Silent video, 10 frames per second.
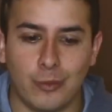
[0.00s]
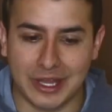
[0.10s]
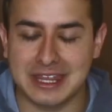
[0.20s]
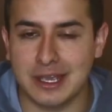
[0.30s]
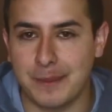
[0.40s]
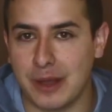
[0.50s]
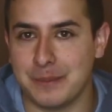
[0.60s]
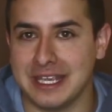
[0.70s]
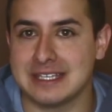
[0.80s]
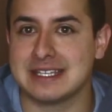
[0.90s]
One thing about
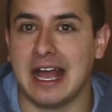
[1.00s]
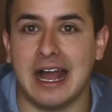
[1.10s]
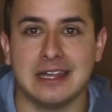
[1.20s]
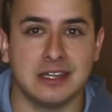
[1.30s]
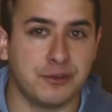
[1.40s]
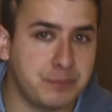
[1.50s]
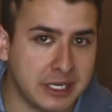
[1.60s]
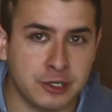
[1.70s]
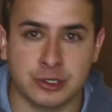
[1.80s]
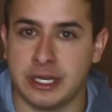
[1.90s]
me is that I love
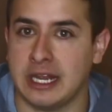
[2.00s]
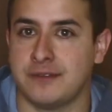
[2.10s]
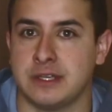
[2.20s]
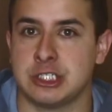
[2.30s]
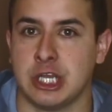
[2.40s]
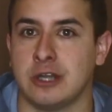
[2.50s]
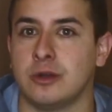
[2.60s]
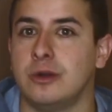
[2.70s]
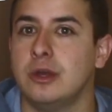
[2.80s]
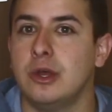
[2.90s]
being creative in
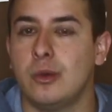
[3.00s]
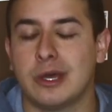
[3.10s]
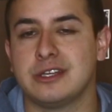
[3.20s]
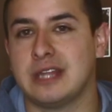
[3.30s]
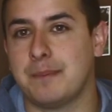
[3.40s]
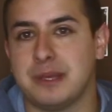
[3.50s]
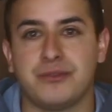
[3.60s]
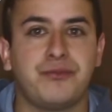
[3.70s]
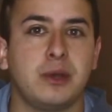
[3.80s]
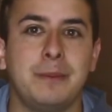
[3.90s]
general, whether that be
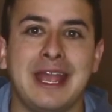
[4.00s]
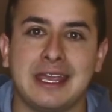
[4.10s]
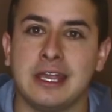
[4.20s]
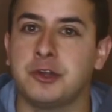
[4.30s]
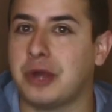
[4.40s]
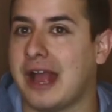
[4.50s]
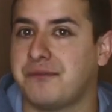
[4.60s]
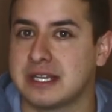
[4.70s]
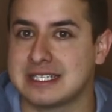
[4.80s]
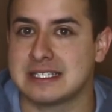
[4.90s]
filmmaking,
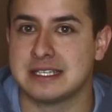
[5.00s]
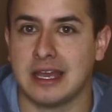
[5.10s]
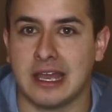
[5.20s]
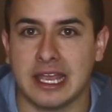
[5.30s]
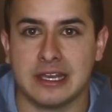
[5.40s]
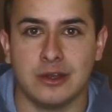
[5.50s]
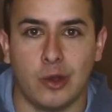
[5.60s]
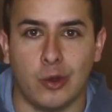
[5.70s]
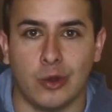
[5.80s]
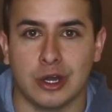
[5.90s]
graphic design,
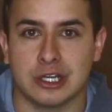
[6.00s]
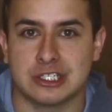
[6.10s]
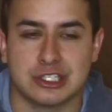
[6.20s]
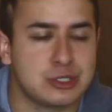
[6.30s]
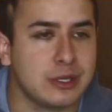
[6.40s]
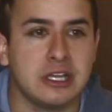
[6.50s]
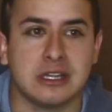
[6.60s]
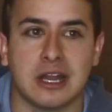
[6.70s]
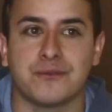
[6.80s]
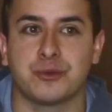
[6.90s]
or just doing a
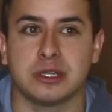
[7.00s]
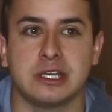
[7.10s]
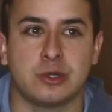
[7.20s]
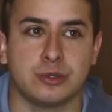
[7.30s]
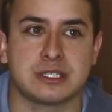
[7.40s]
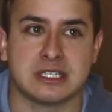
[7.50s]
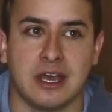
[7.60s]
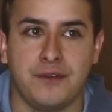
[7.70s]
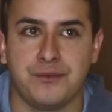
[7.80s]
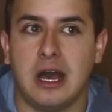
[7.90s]
lot of really cool
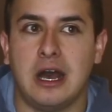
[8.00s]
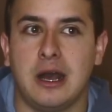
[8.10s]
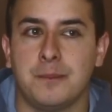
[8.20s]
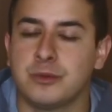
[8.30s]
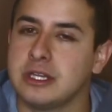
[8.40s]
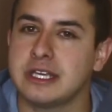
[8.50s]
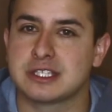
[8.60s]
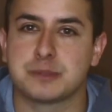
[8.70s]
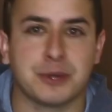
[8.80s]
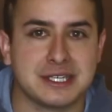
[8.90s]
stuff, really
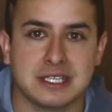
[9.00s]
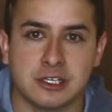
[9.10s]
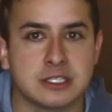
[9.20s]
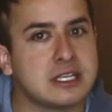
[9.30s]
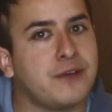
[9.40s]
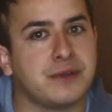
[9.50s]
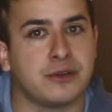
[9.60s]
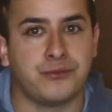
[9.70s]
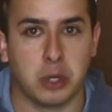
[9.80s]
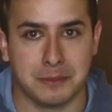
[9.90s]
expressing yourself in
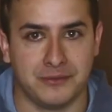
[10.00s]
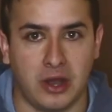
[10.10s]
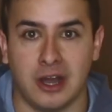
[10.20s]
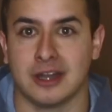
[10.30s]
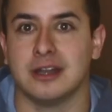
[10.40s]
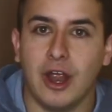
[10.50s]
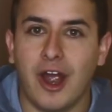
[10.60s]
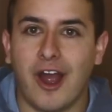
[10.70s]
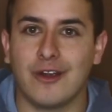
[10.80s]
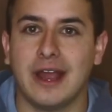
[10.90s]
a form of art.
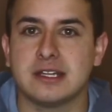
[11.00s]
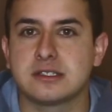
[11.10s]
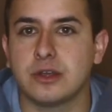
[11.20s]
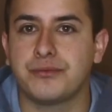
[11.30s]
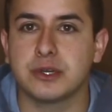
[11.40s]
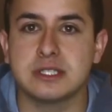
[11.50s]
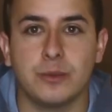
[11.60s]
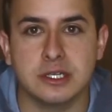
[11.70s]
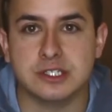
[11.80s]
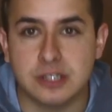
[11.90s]
All right, so first I
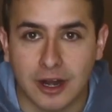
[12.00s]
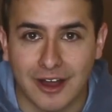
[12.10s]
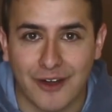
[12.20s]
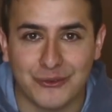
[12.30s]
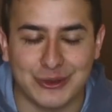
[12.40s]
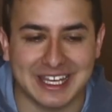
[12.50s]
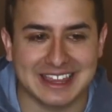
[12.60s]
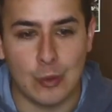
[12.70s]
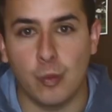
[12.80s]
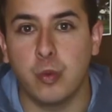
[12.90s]
wanna start off
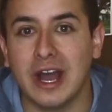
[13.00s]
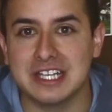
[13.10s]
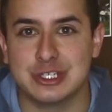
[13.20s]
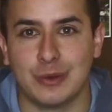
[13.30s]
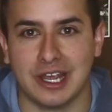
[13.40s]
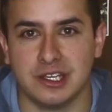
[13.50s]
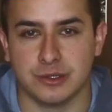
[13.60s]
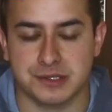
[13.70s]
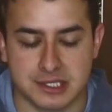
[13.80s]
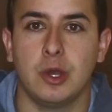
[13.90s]
with, what do I
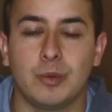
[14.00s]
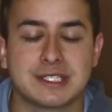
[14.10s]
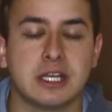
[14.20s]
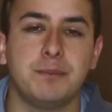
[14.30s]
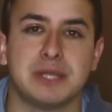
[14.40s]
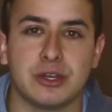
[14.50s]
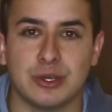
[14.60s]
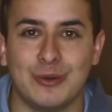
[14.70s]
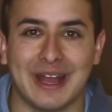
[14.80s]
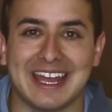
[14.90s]
use? What's gonna blow
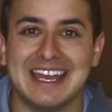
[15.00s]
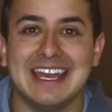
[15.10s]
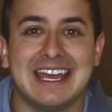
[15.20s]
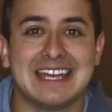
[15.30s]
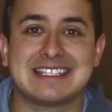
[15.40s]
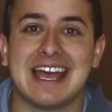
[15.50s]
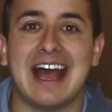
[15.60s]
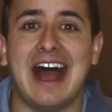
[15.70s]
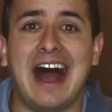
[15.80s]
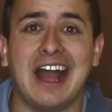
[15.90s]
you away is
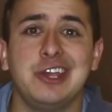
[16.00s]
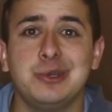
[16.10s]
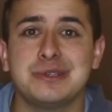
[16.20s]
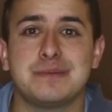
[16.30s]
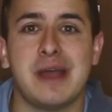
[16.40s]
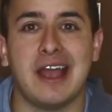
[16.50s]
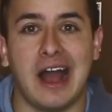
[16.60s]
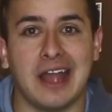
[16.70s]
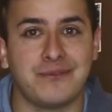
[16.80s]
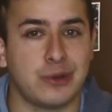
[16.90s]
that I use my
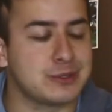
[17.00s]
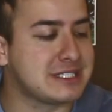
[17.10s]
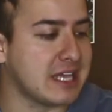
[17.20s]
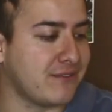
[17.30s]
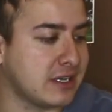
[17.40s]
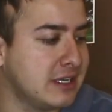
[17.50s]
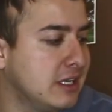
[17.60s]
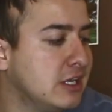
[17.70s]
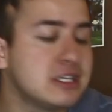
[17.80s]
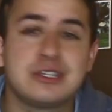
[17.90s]
iPhone 7
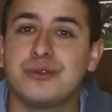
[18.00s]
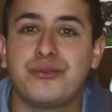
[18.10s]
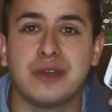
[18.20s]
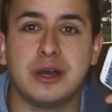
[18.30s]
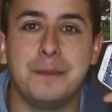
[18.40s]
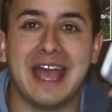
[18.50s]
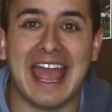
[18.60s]
to film